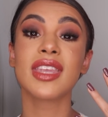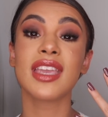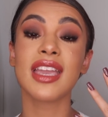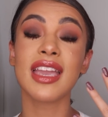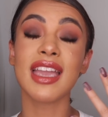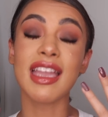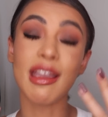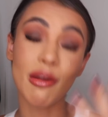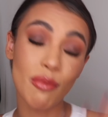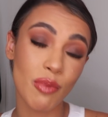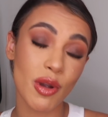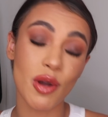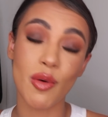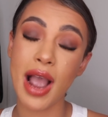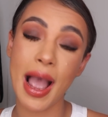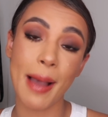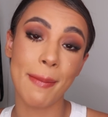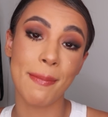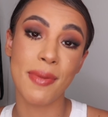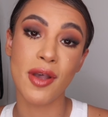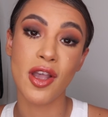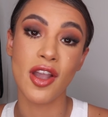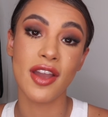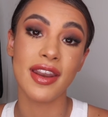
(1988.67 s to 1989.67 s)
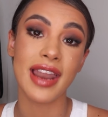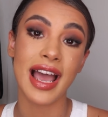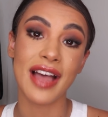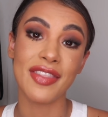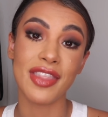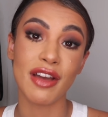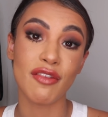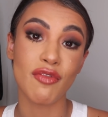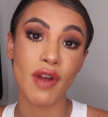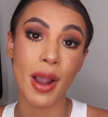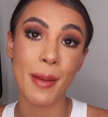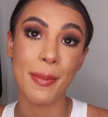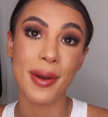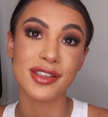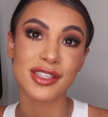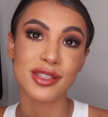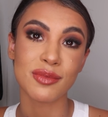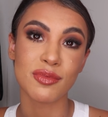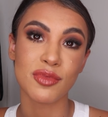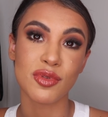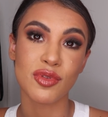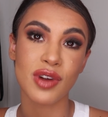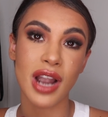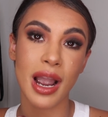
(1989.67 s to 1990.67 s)
it will happen and that right
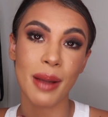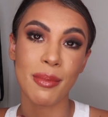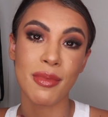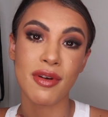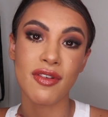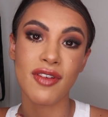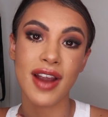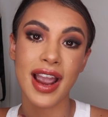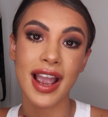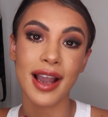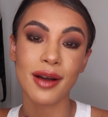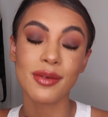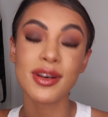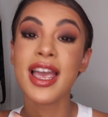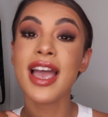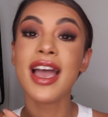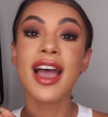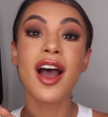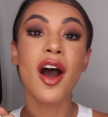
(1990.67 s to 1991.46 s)
person will come around.